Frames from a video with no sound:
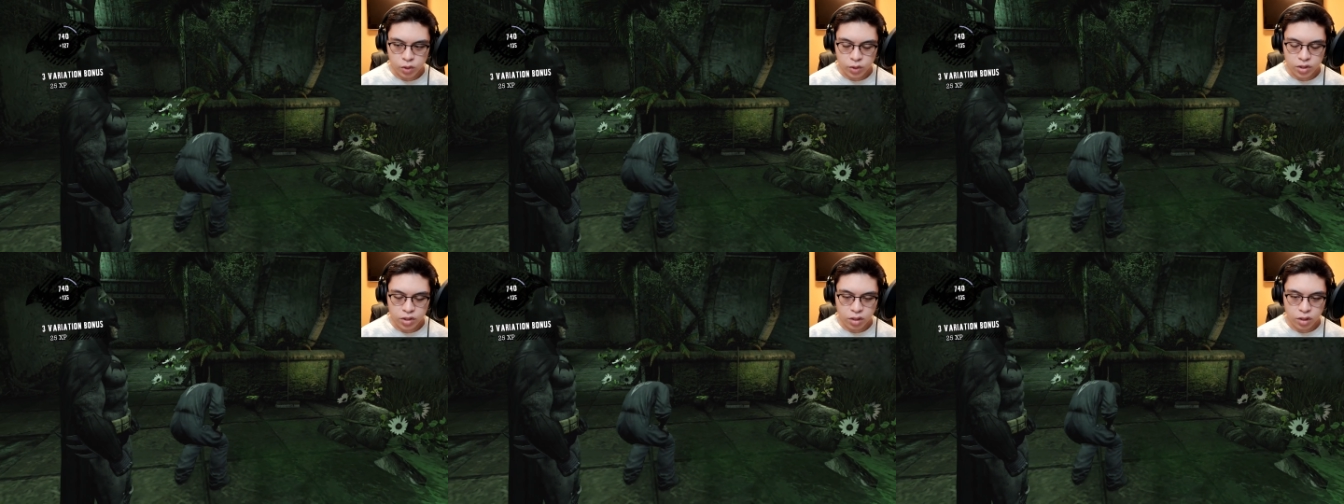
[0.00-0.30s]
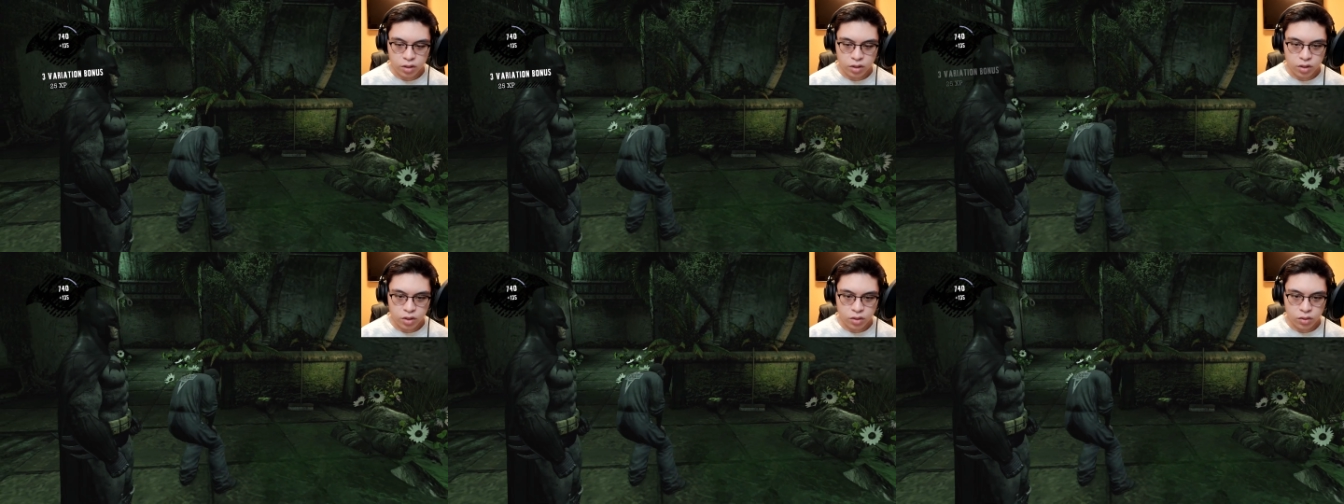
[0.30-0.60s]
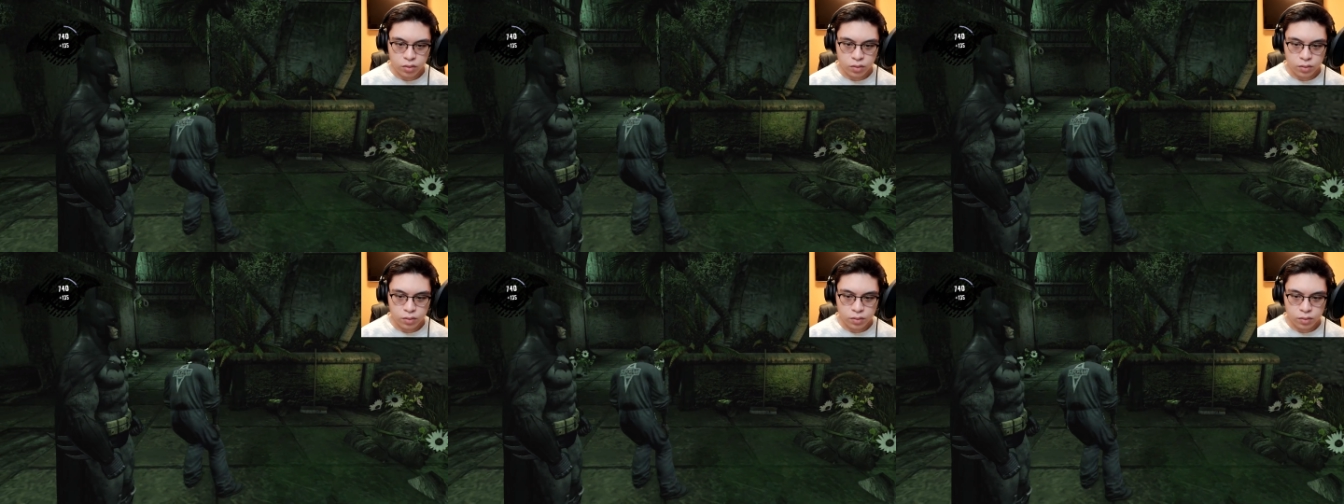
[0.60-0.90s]
Do I talk to
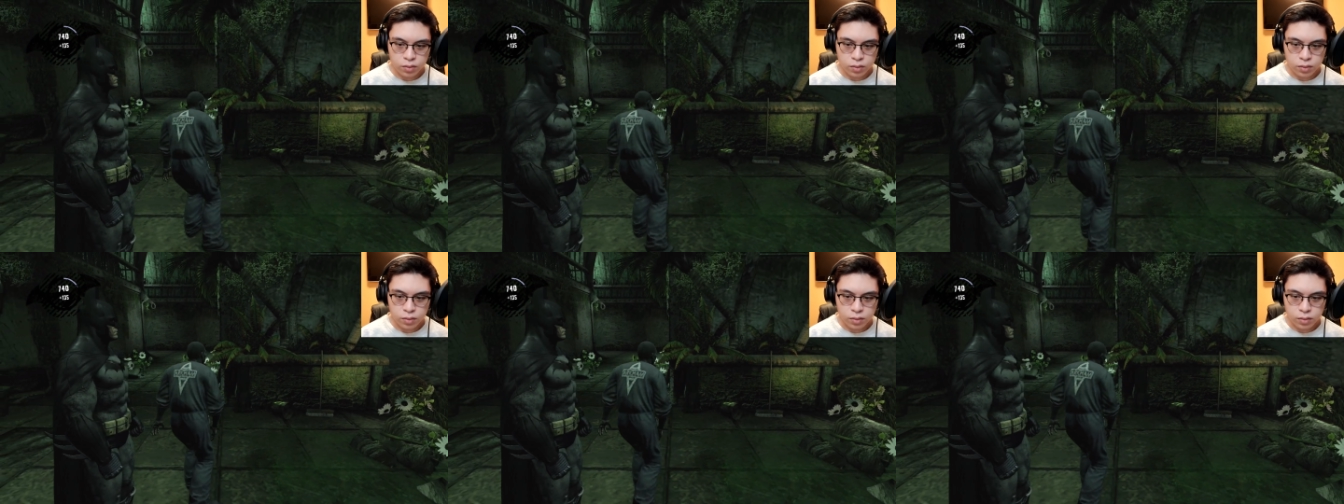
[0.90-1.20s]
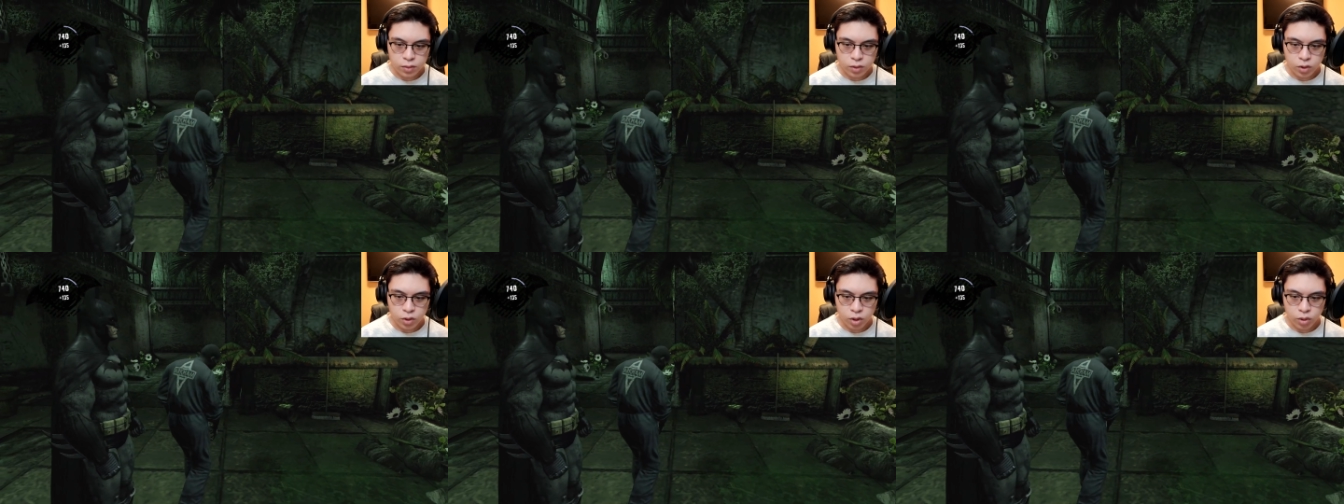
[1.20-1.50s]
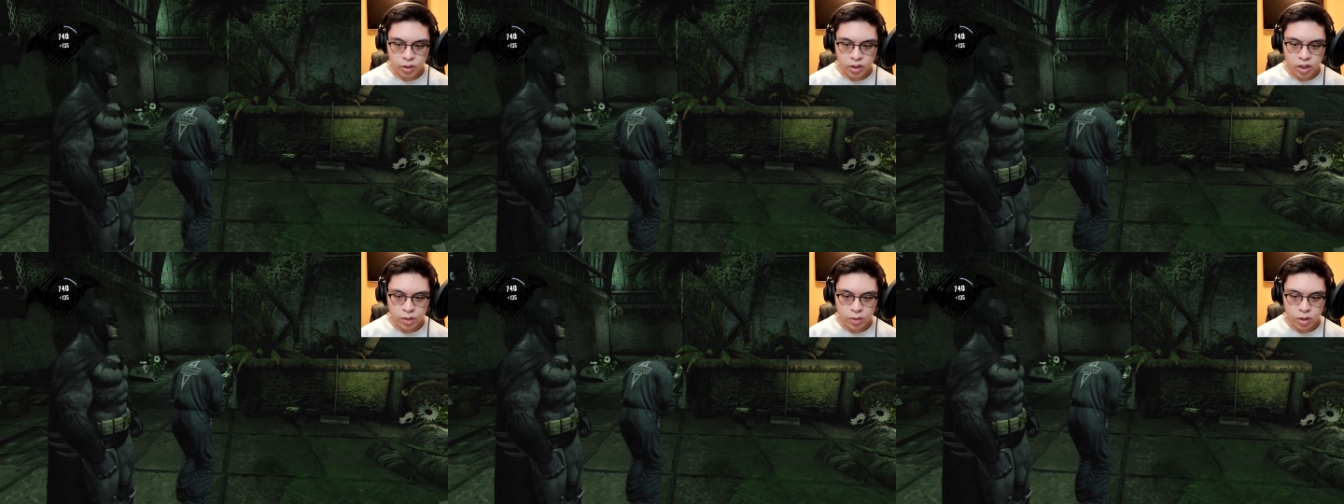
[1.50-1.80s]
you?
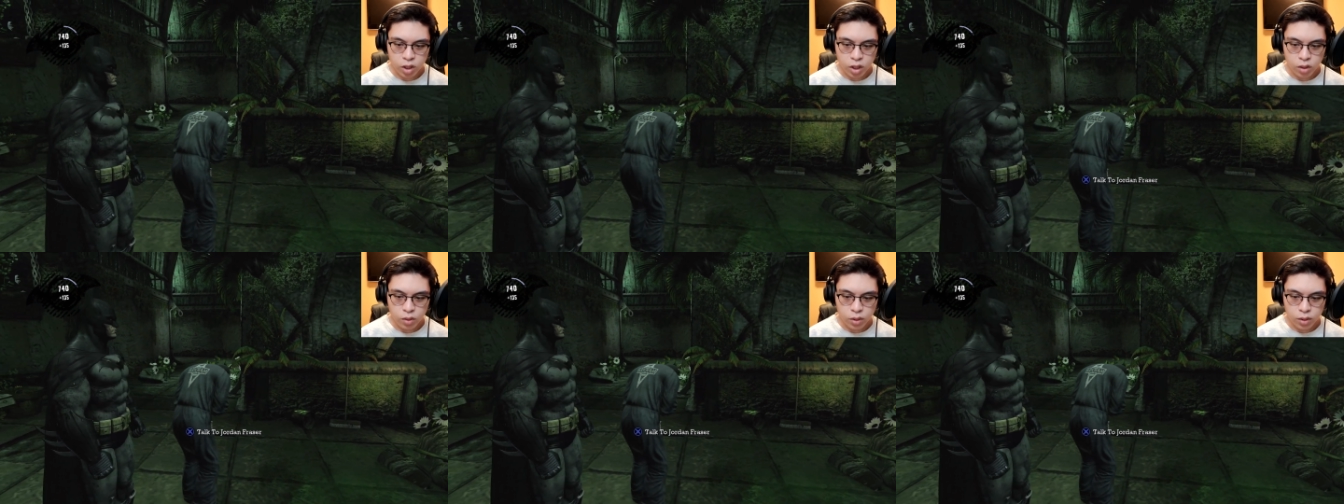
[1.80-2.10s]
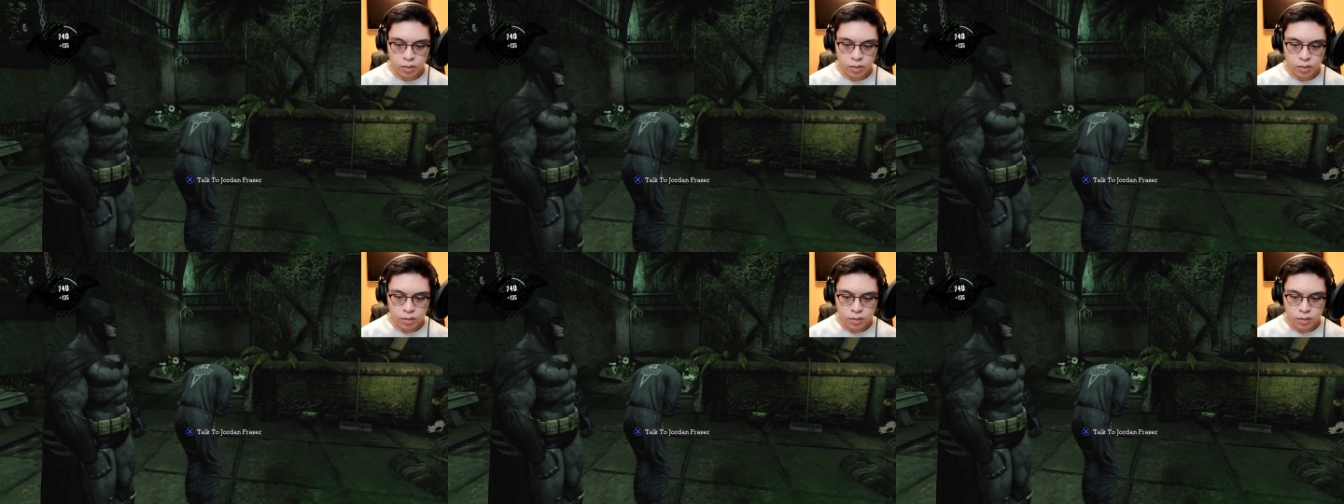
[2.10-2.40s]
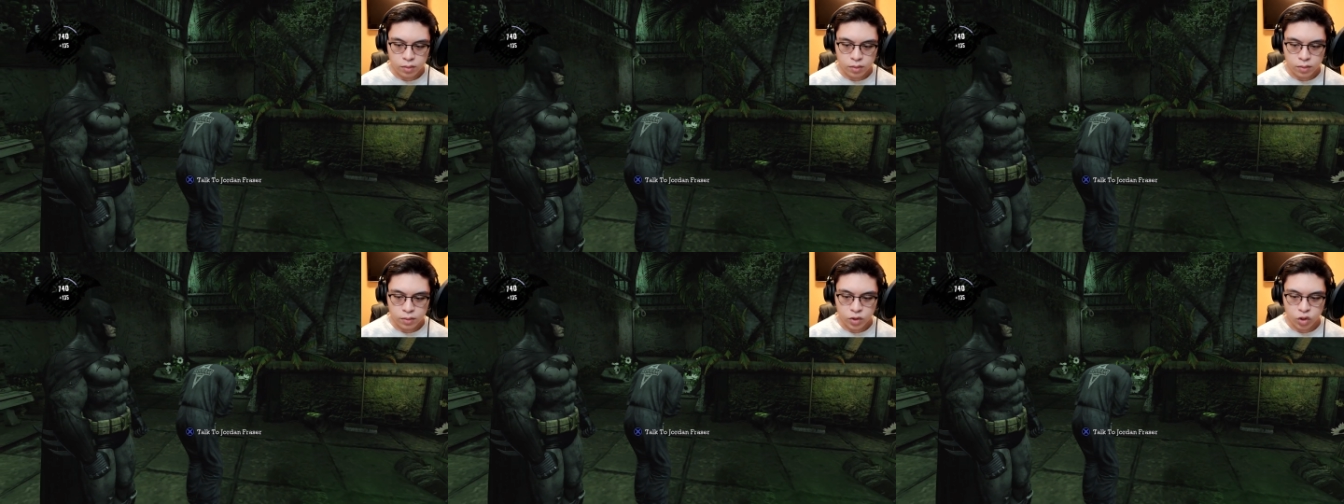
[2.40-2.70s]
Or do I keep going?
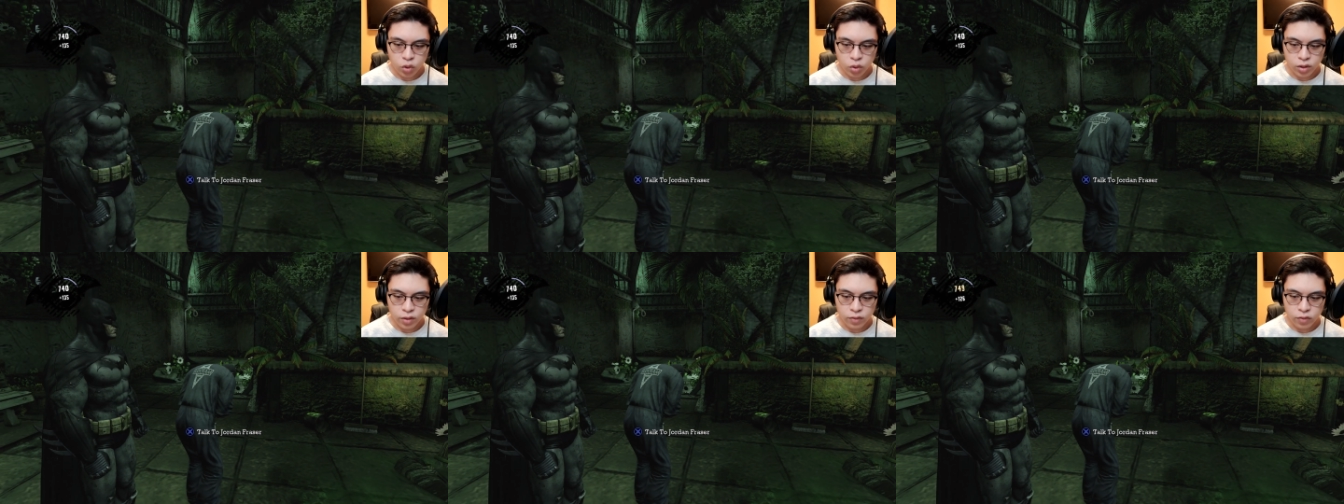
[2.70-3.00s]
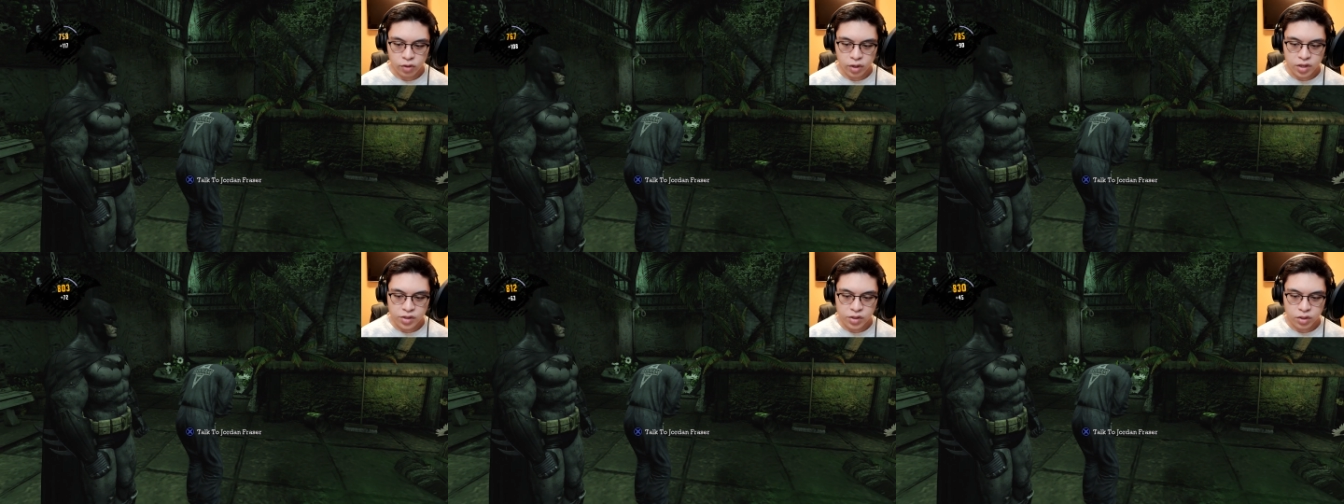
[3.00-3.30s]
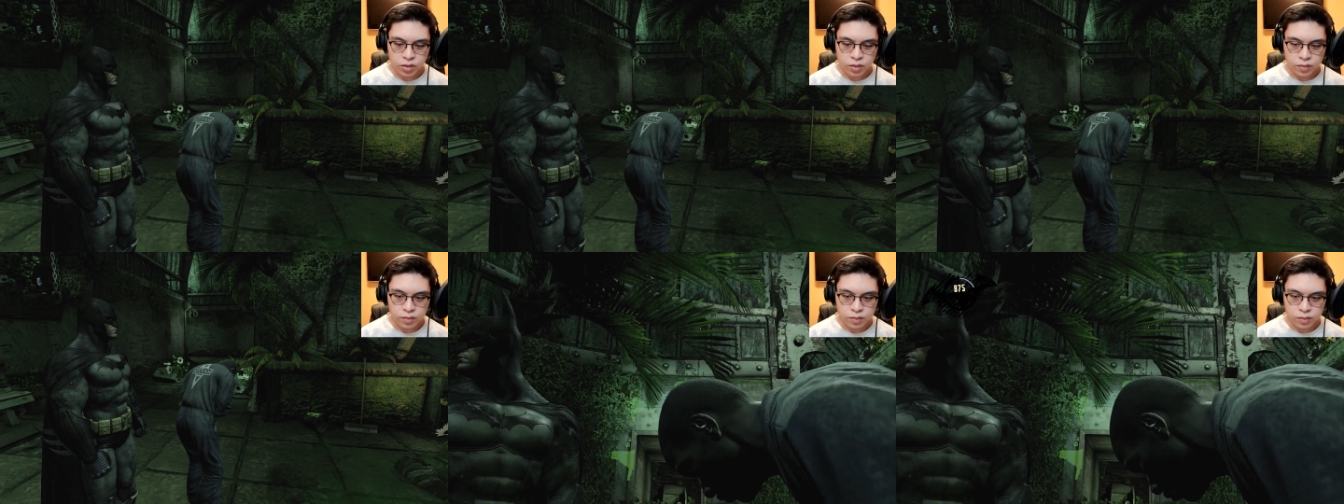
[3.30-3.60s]
Jordan
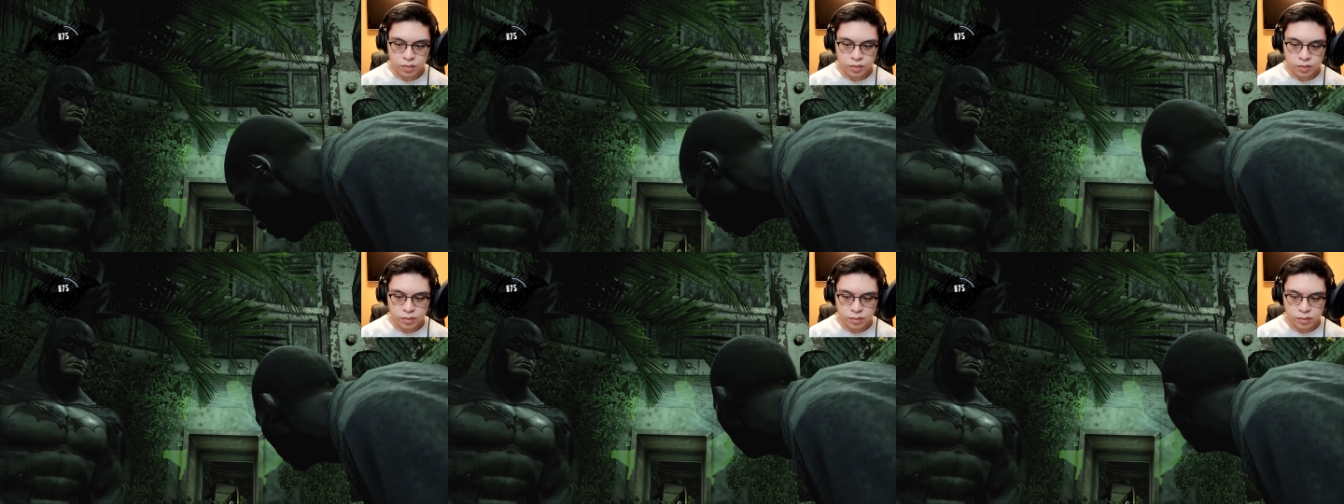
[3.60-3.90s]
Fraser?